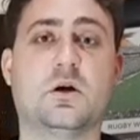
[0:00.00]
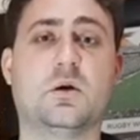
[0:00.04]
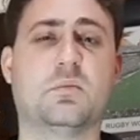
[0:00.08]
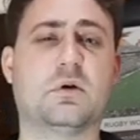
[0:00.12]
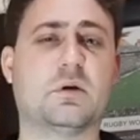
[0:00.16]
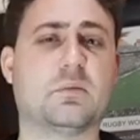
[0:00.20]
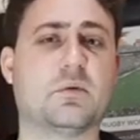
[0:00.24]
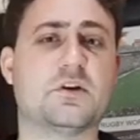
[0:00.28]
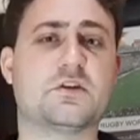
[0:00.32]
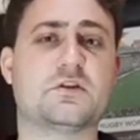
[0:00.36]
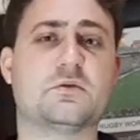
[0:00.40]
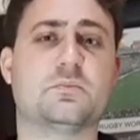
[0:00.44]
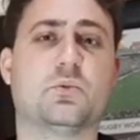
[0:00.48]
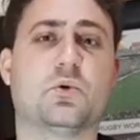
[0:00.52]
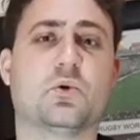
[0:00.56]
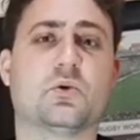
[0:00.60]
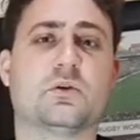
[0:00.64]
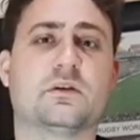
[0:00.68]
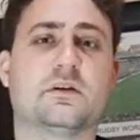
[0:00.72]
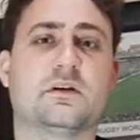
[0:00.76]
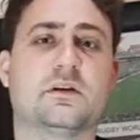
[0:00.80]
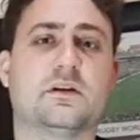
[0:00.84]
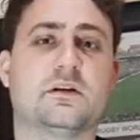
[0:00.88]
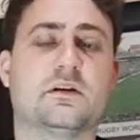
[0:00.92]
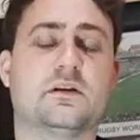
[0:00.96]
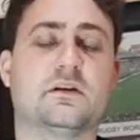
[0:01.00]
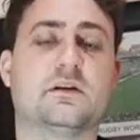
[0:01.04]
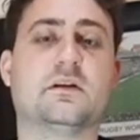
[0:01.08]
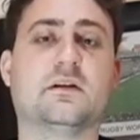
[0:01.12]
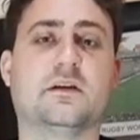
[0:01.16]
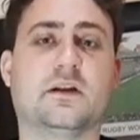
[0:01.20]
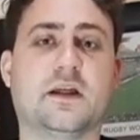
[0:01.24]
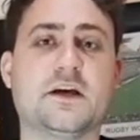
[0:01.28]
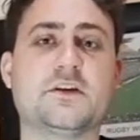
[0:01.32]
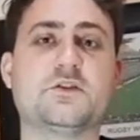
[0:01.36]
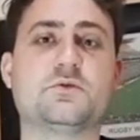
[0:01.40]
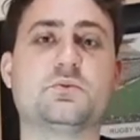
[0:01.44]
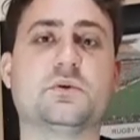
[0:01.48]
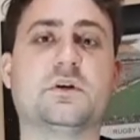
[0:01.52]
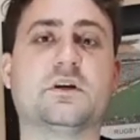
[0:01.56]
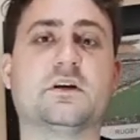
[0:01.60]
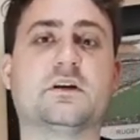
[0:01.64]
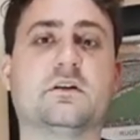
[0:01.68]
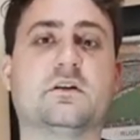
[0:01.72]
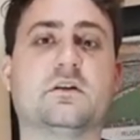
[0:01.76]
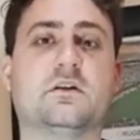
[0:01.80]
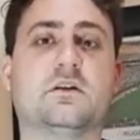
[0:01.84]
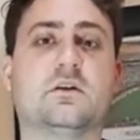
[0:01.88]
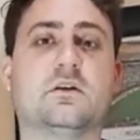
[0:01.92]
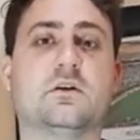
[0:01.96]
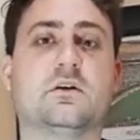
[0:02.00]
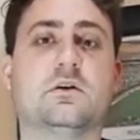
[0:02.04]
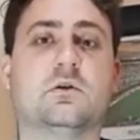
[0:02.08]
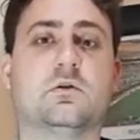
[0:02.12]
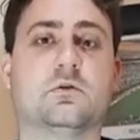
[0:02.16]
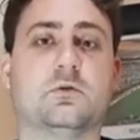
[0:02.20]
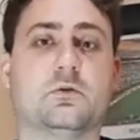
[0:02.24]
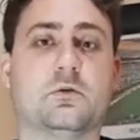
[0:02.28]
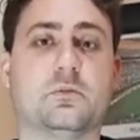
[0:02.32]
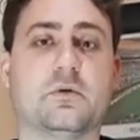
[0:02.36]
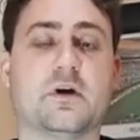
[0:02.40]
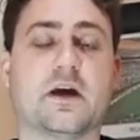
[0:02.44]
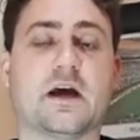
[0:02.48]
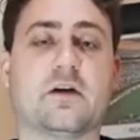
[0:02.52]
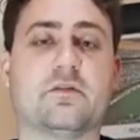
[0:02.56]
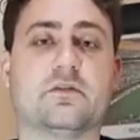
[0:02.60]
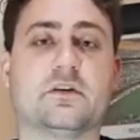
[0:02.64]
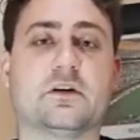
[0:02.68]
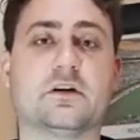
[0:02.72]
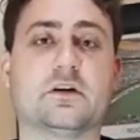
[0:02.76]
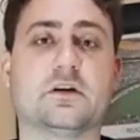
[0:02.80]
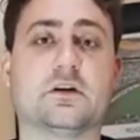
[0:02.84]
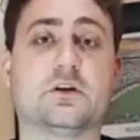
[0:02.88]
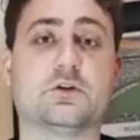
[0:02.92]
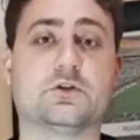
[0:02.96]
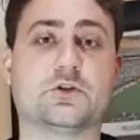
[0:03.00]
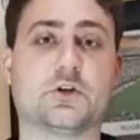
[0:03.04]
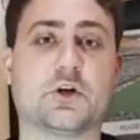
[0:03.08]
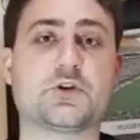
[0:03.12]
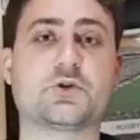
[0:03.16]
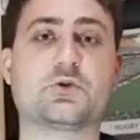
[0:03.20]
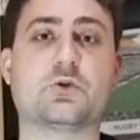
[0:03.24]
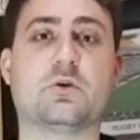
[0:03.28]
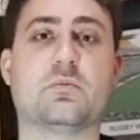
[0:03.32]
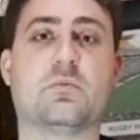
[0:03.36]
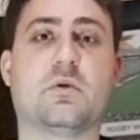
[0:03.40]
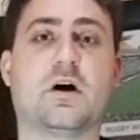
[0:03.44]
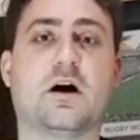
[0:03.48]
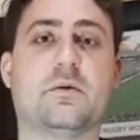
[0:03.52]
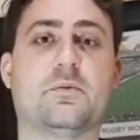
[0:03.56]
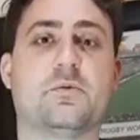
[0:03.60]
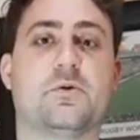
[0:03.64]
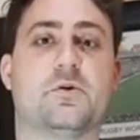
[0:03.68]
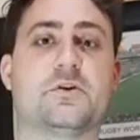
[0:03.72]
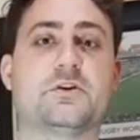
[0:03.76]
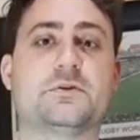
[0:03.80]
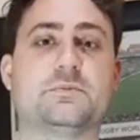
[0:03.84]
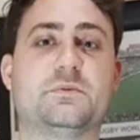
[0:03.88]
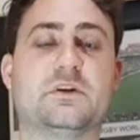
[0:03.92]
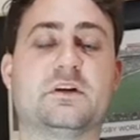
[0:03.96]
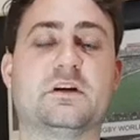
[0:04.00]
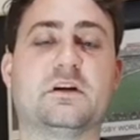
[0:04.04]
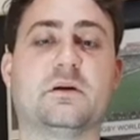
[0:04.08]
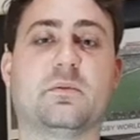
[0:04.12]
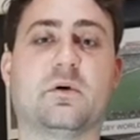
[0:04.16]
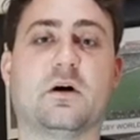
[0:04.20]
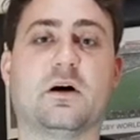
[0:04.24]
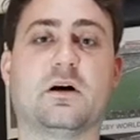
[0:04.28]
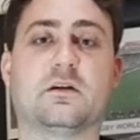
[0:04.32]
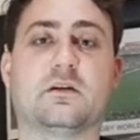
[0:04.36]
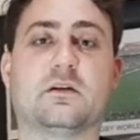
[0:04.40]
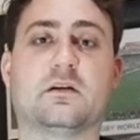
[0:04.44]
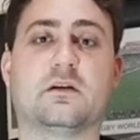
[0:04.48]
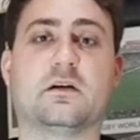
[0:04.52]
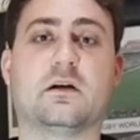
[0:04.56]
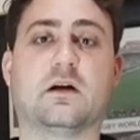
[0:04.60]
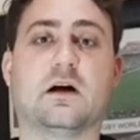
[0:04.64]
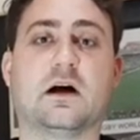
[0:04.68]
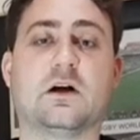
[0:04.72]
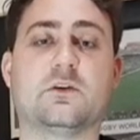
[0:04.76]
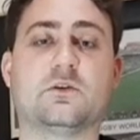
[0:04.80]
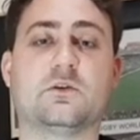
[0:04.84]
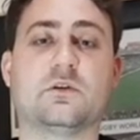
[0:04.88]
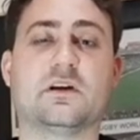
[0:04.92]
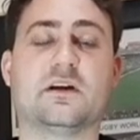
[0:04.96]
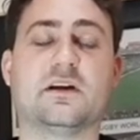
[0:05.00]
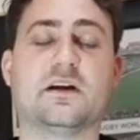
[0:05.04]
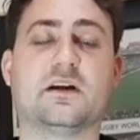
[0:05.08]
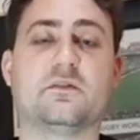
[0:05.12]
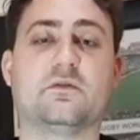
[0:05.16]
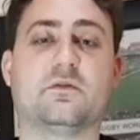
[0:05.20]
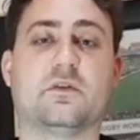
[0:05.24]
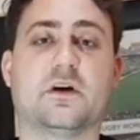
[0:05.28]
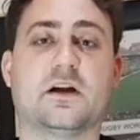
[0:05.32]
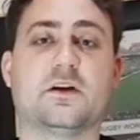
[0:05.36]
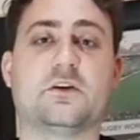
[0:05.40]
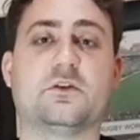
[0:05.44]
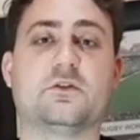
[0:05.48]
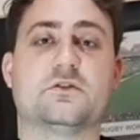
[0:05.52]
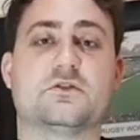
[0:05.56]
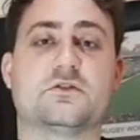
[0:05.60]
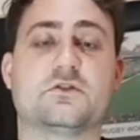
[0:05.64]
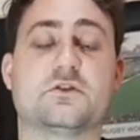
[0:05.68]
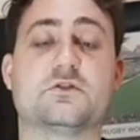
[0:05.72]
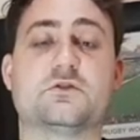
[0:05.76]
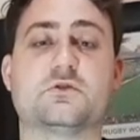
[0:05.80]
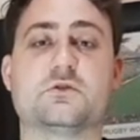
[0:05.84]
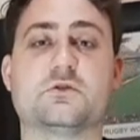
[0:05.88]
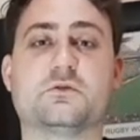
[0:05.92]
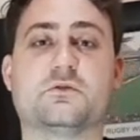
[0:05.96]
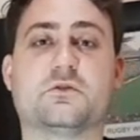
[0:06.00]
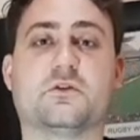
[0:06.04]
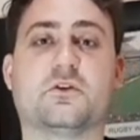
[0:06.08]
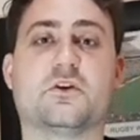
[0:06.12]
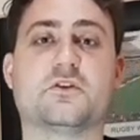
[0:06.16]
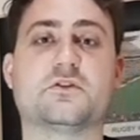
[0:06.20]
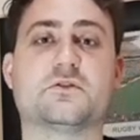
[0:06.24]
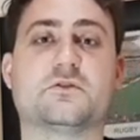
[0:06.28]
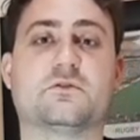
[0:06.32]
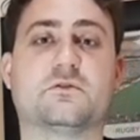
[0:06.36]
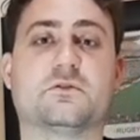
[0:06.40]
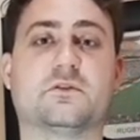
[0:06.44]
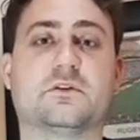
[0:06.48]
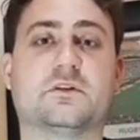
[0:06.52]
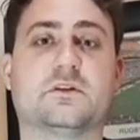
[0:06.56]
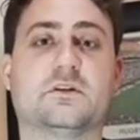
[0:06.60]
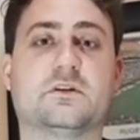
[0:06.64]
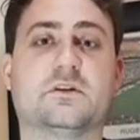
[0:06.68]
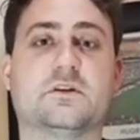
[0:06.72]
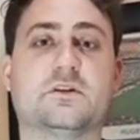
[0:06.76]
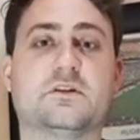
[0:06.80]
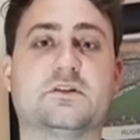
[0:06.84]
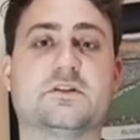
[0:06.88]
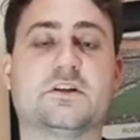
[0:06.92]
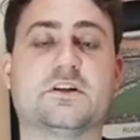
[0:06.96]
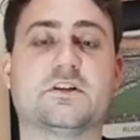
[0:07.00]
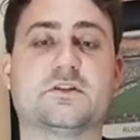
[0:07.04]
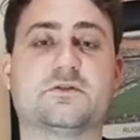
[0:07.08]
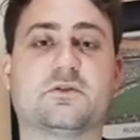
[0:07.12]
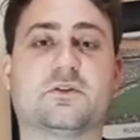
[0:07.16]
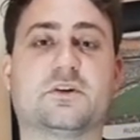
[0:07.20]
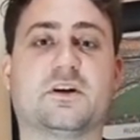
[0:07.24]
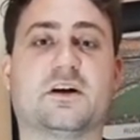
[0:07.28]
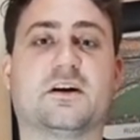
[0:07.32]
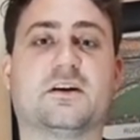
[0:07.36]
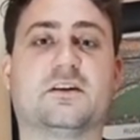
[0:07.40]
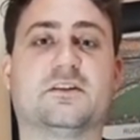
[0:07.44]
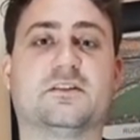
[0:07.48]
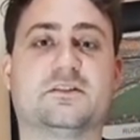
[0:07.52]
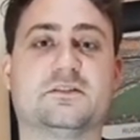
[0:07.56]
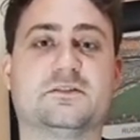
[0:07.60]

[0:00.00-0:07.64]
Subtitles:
But most importantly, next week we'll be having Joshua Marburg speaking about how to connect values to philosophy. Cheers for now.